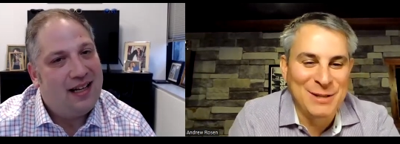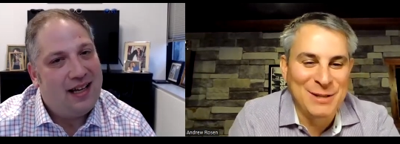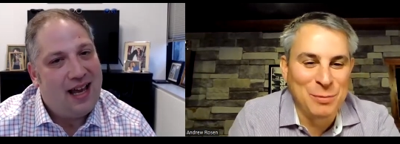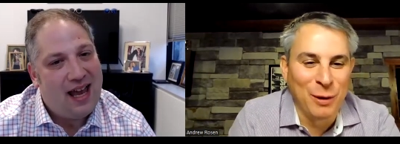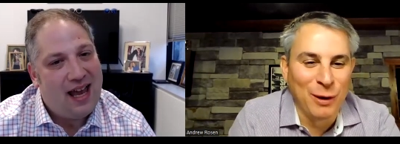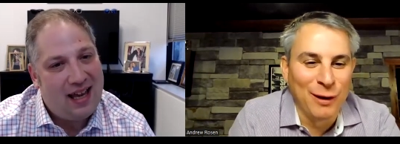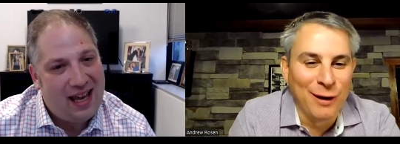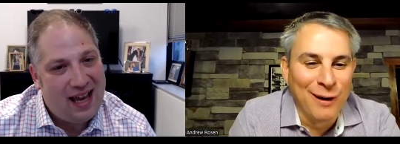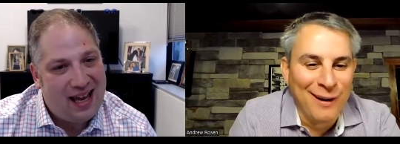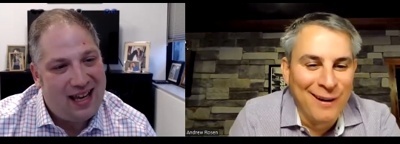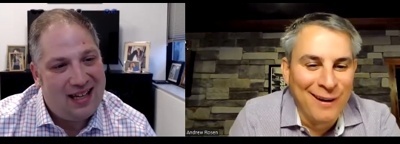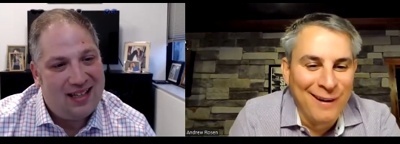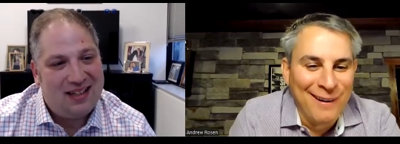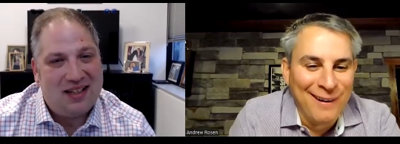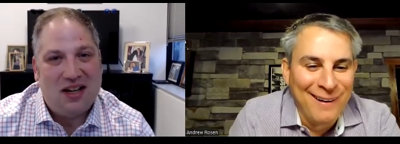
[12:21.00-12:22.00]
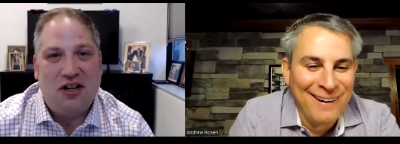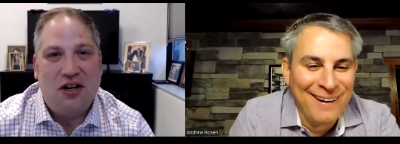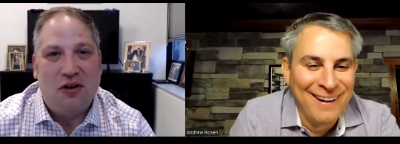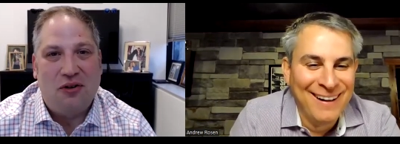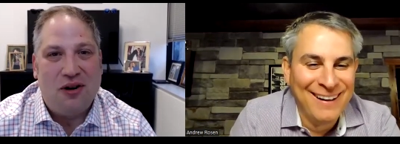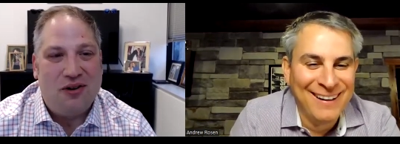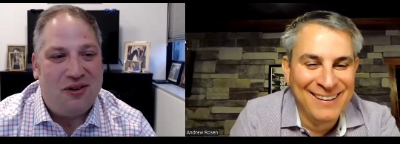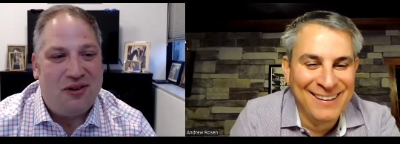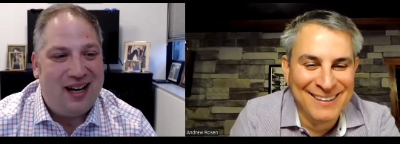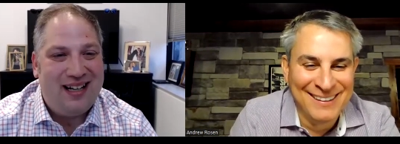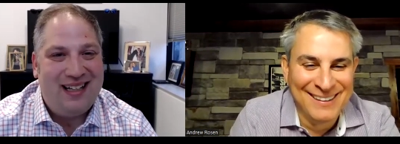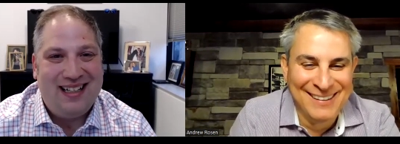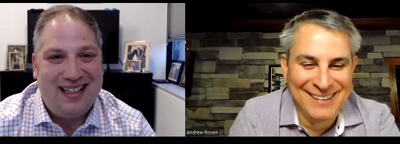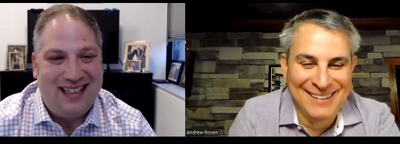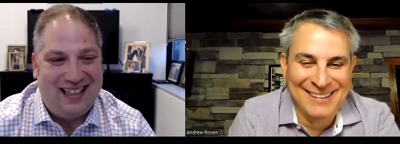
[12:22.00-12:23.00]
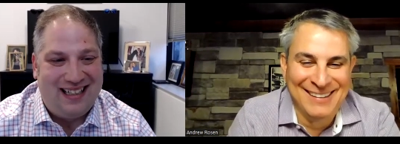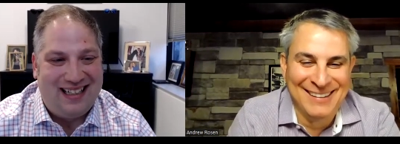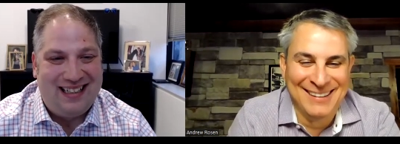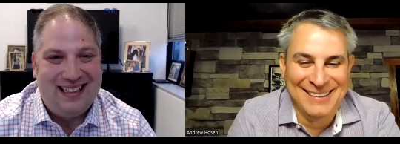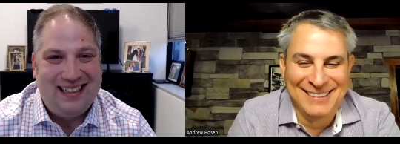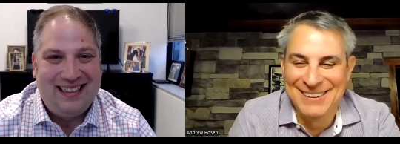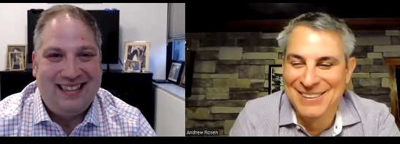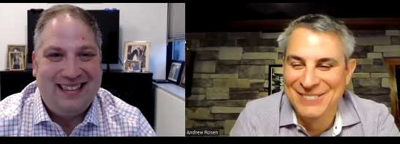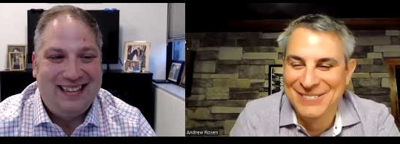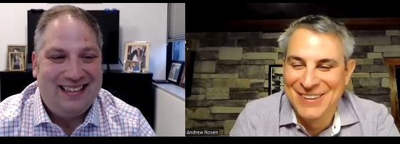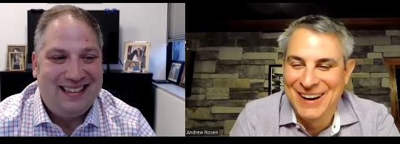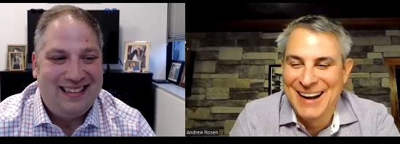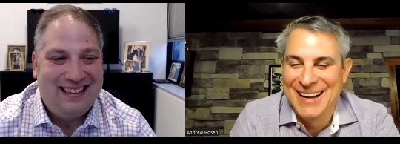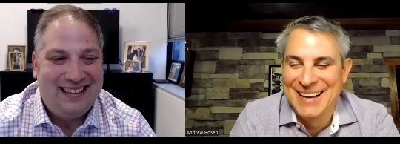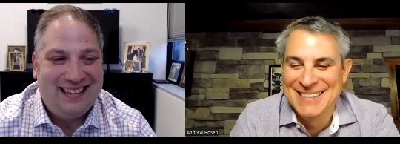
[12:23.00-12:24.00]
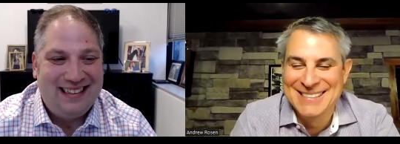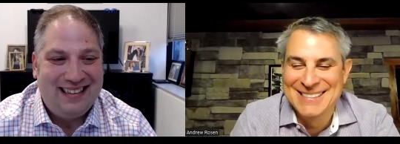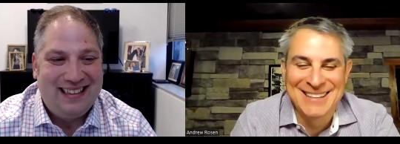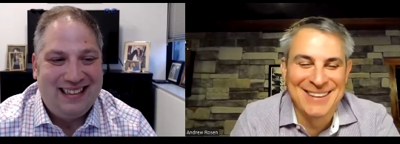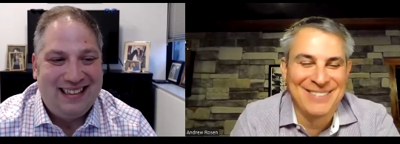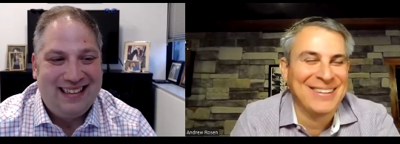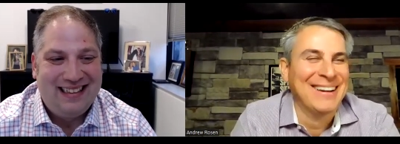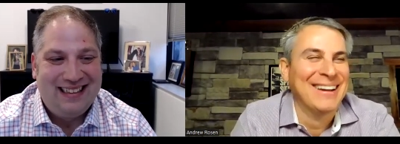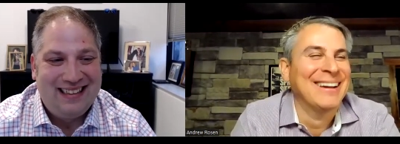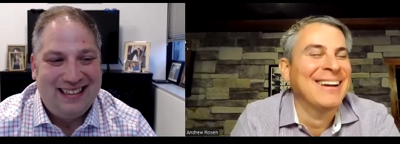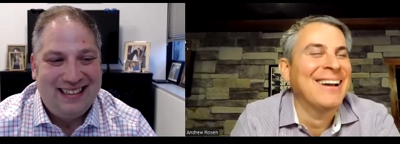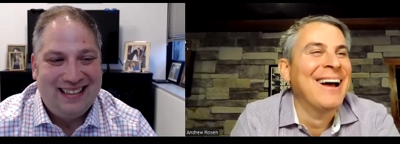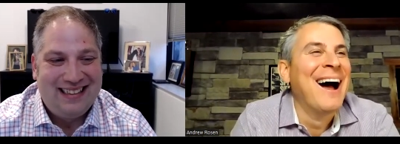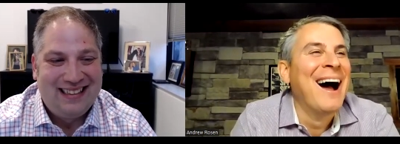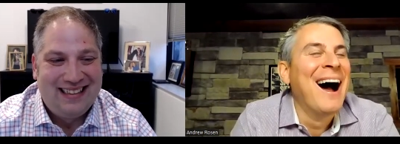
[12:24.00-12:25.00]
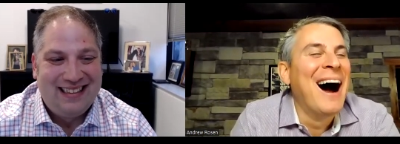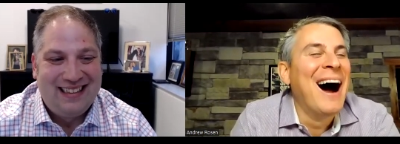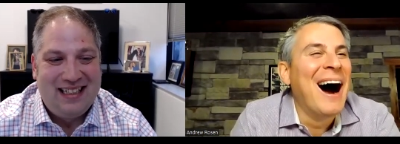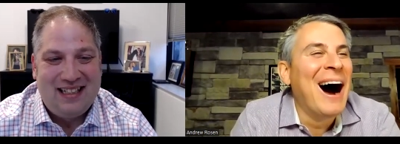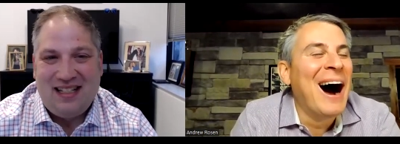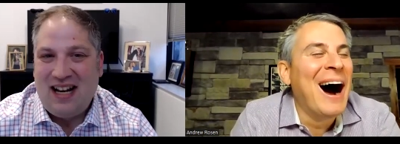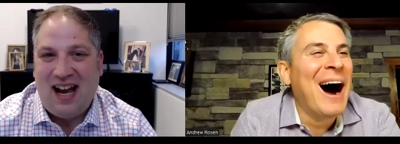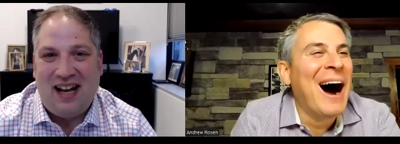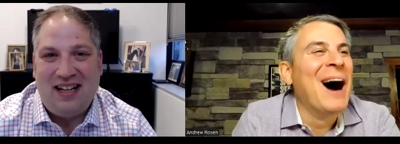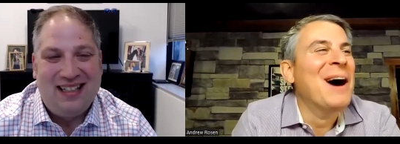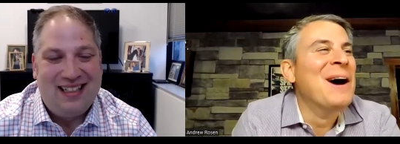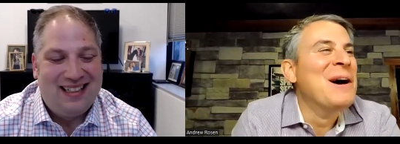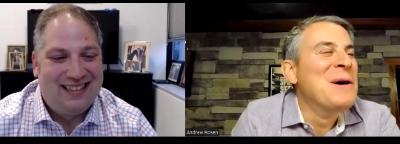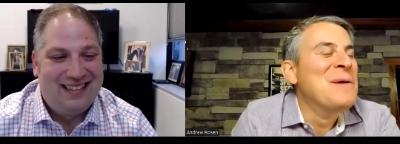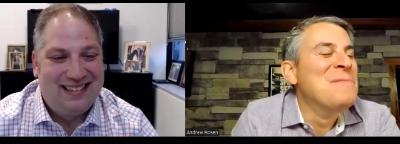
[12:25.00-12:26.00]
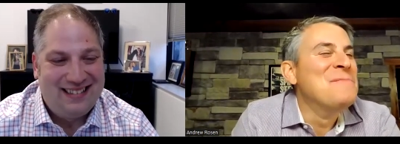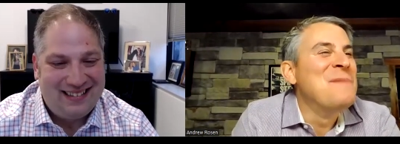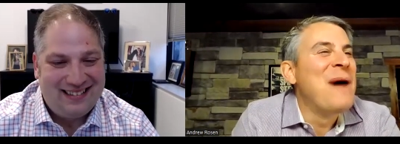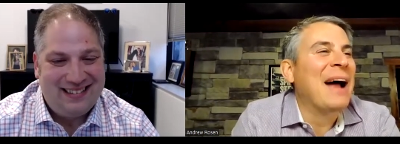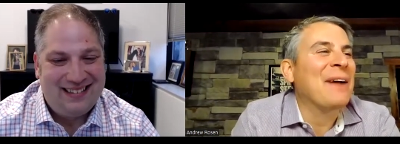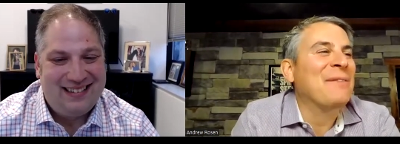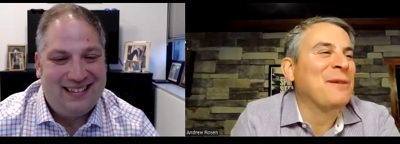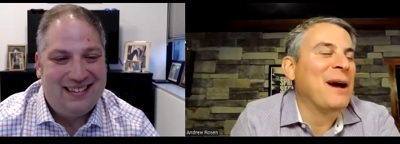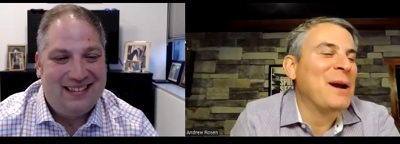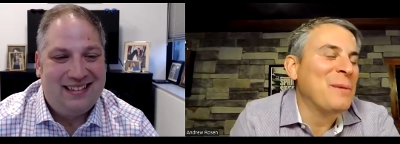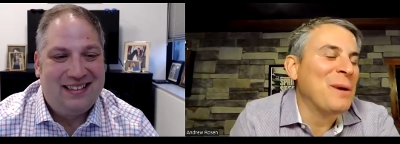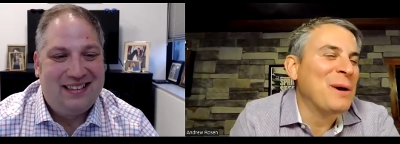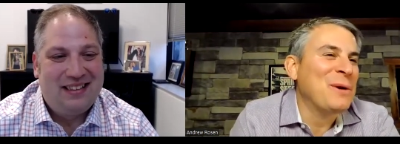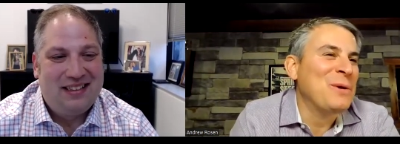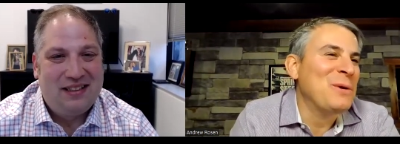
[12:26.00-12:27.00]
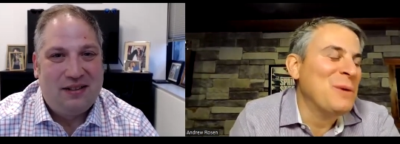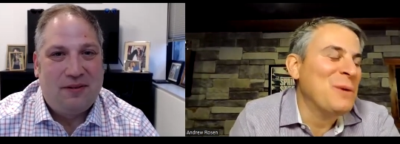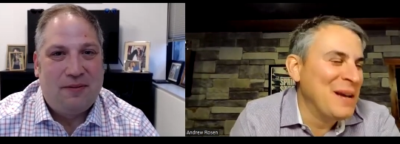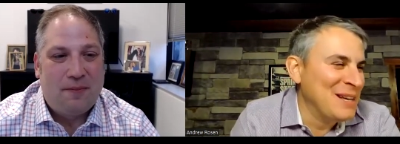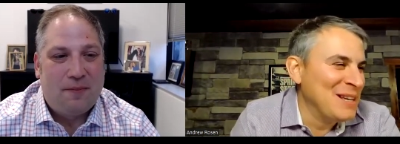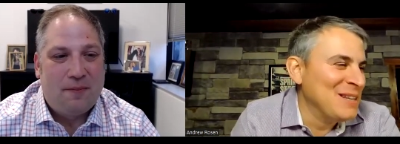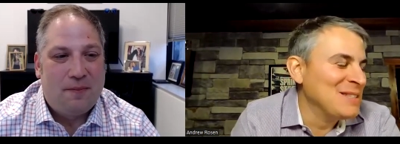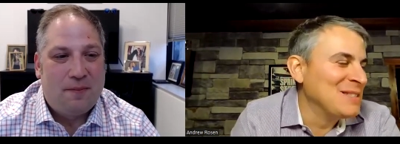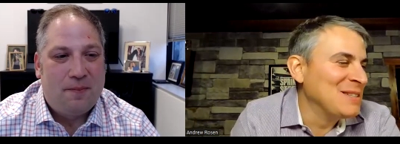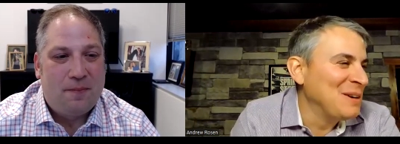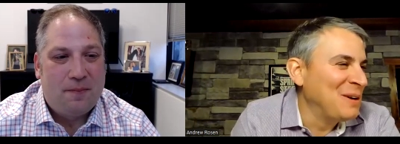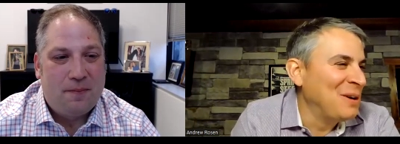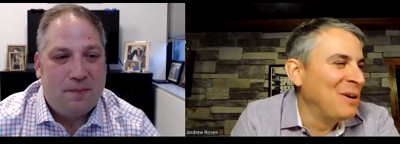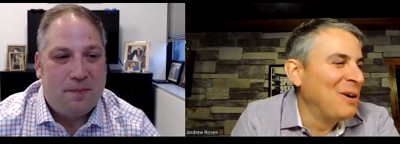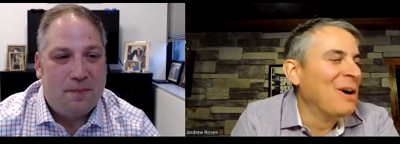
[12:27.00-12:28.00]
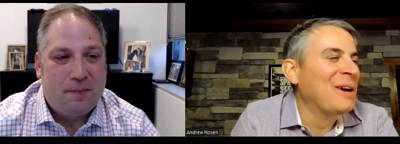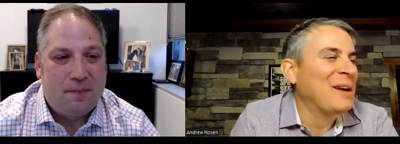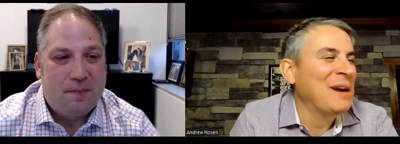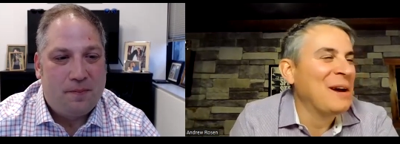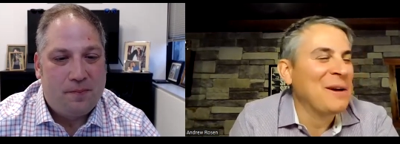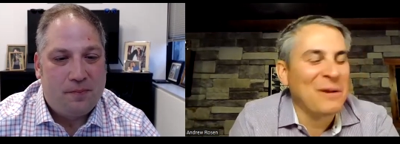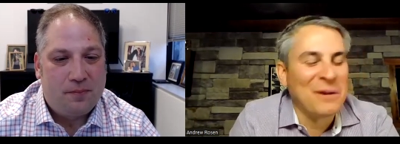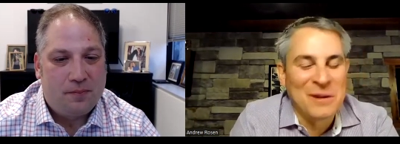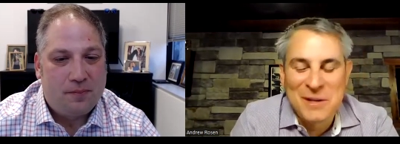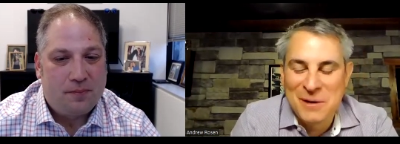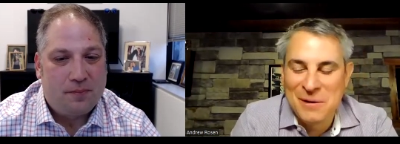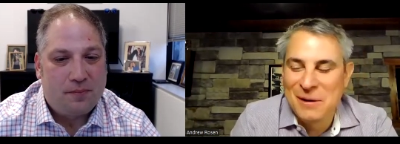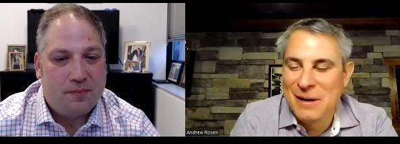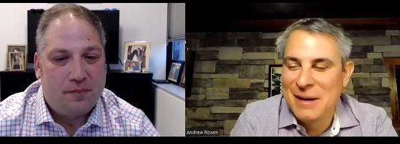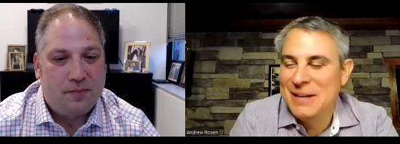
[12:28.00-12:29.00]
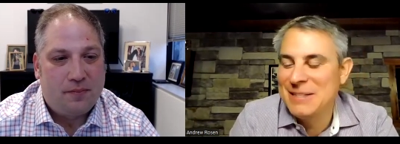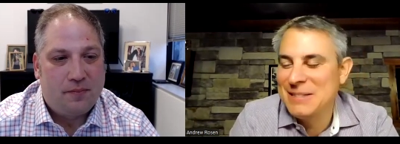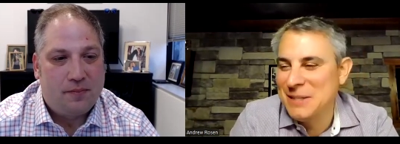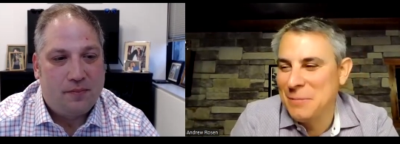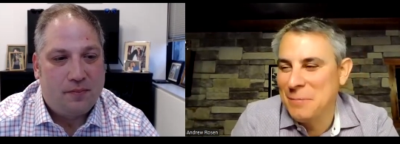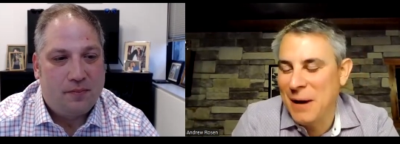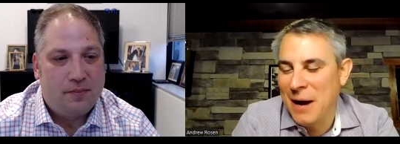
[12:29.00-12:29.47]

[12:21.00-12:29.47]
Speaker 1: expert. Hey, you're a guru, right?
Speaker 2: No bias coming in.
Speaker 1: No.
Speaker 2: Matt, for anyone who is looking or curious